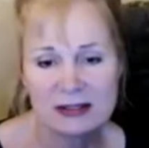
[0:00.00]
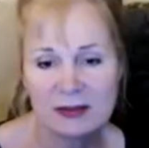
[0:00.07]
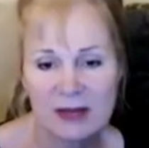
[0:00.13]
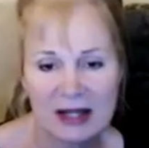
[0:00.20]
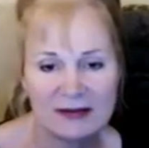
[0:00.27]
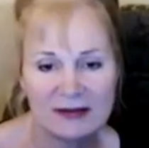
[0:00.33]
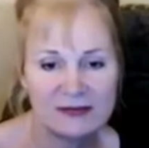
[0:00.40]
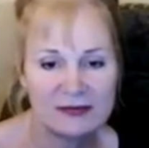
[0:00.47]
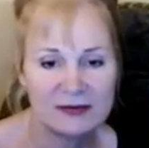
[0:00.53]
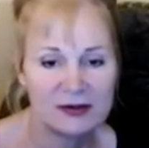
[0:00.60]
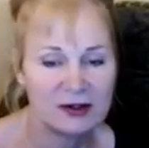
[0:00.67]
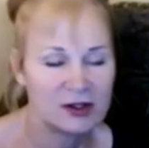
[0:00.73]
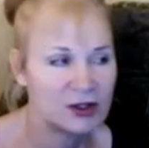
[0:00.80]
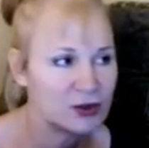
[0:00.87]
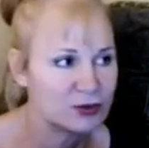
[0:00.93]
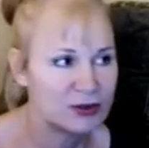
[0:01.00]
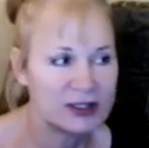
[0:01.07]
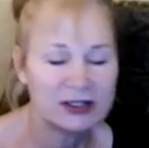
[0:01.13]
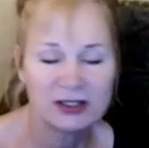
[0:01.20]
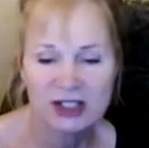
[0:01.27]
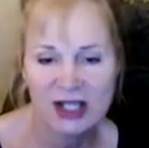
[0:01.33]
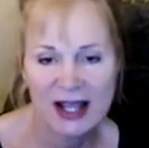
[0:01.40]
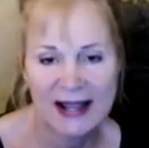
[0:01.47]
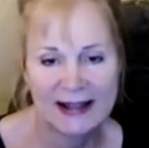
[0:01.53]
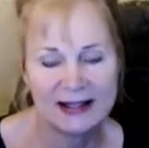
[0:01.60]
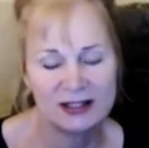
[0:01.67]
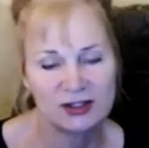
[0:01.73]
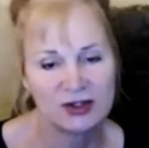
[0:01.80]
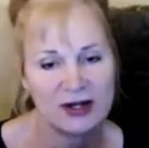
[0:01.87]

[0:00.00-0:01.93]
kind of career change